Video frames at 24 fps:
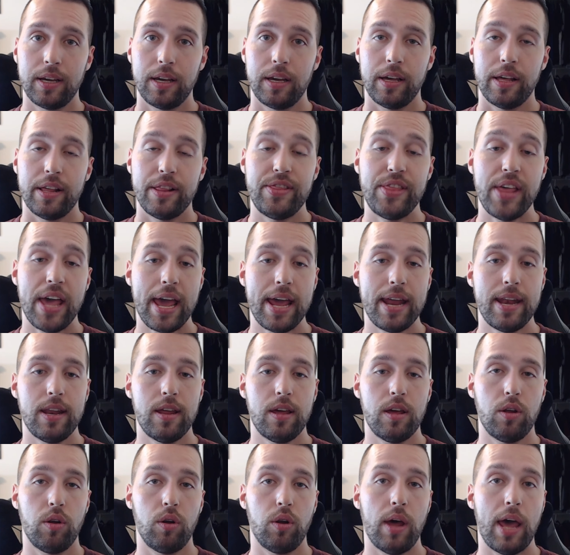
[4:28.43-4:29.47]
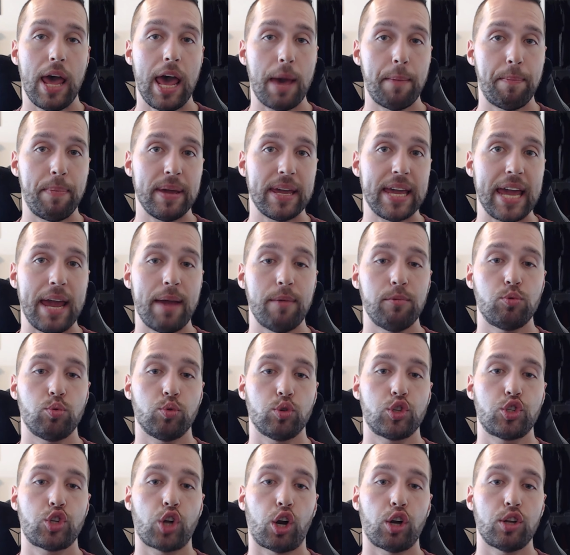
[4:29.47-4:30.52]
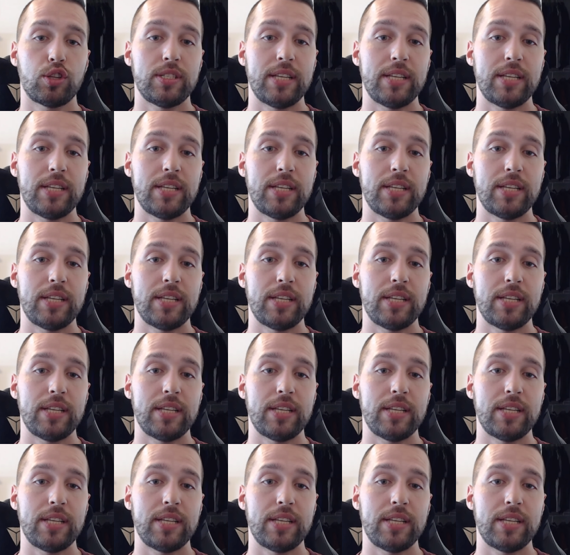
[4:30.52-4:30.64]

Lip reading: then Epic Games will start